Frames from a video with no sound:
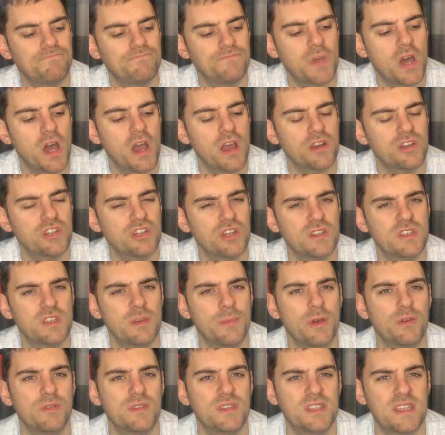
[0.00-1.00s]
park shuts
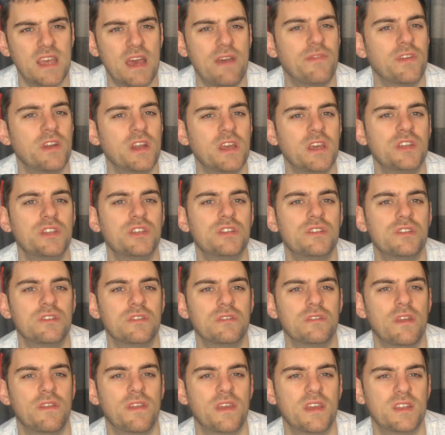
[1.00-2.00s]
about 7ish.
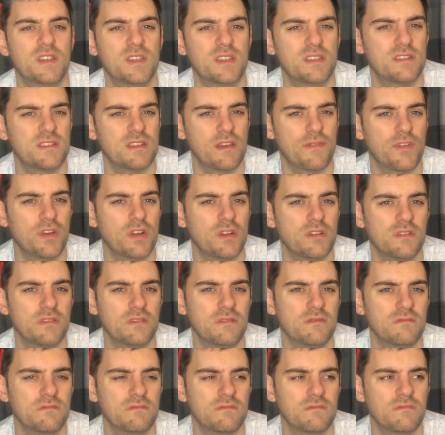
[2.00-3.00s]
I think it's 7.
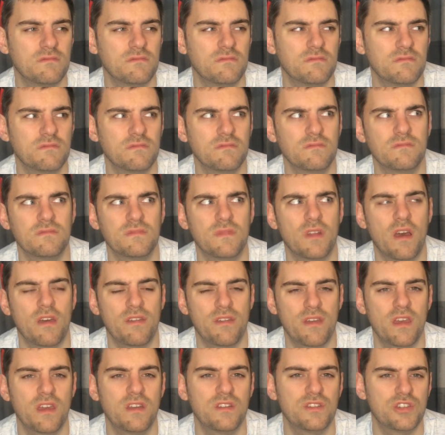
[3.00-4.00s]
I
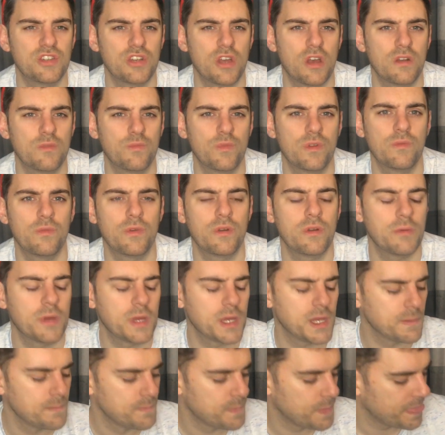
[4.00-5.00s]
think it's shutting when we're
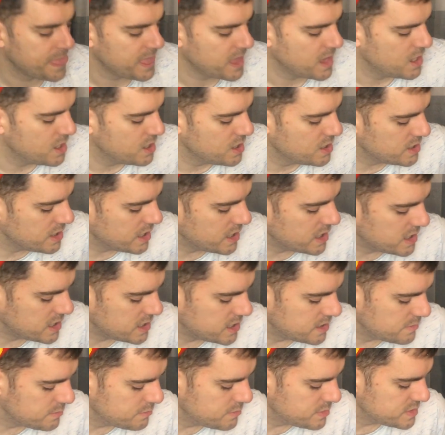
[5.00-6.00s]
away.
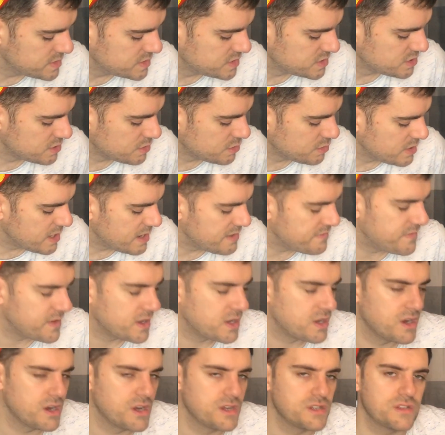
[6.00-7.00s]
So I
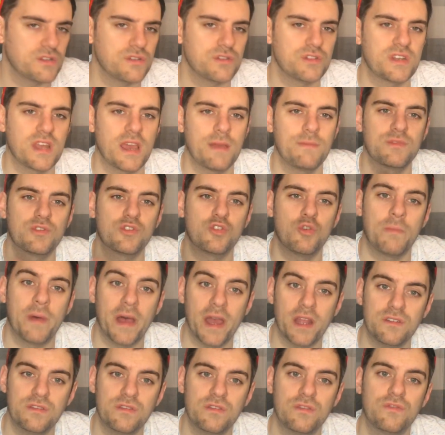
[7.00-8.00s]
figured there's time to go
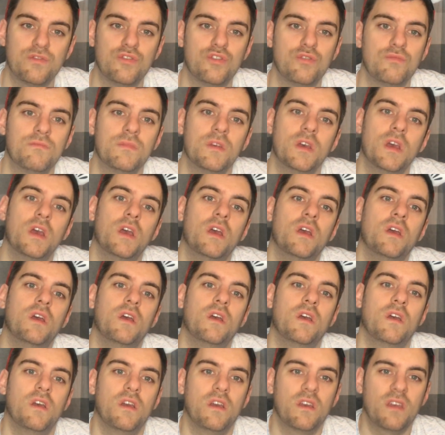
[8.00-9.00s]
back to the room,
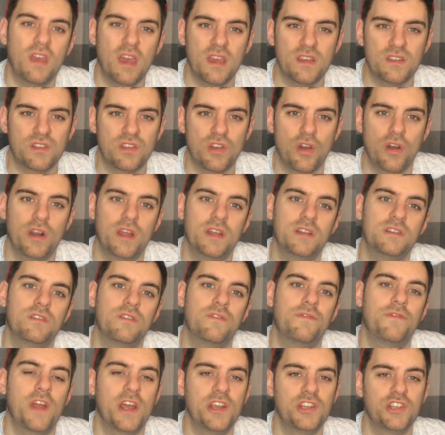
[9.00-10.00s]
get sorted,
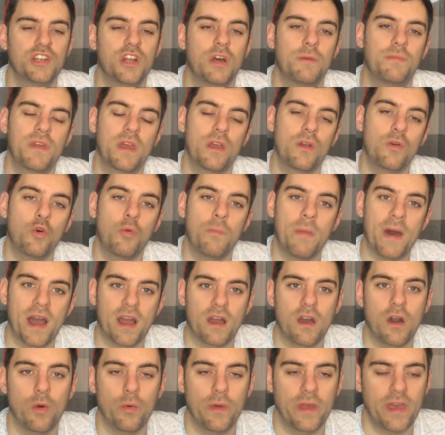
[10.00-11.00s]
freshen up, then go back
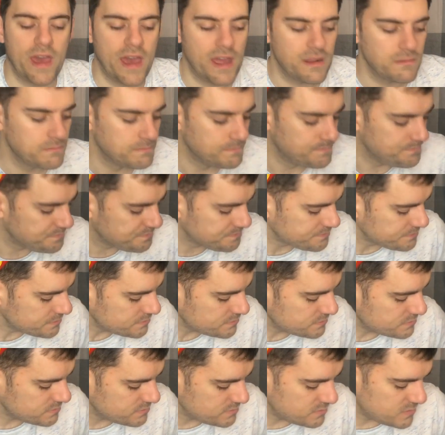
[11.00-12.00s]
out again
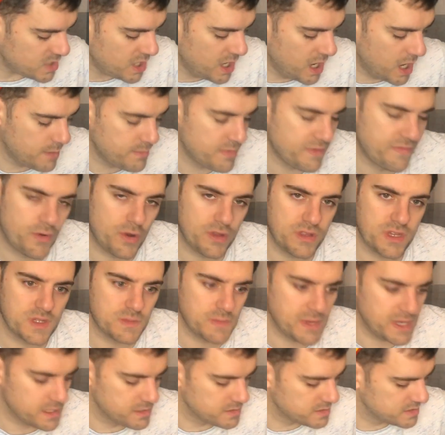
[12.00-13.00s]
for these
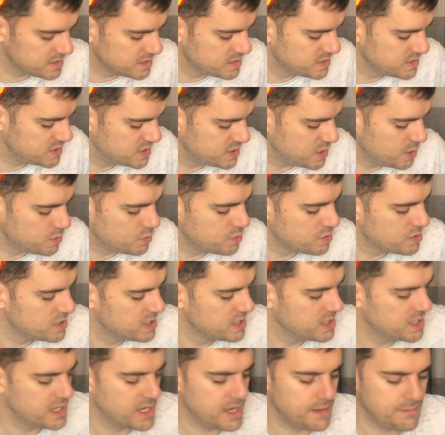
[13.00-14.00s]
meals. So
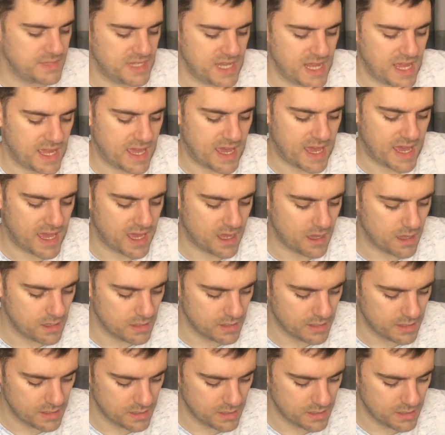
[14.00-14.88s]
I'm taking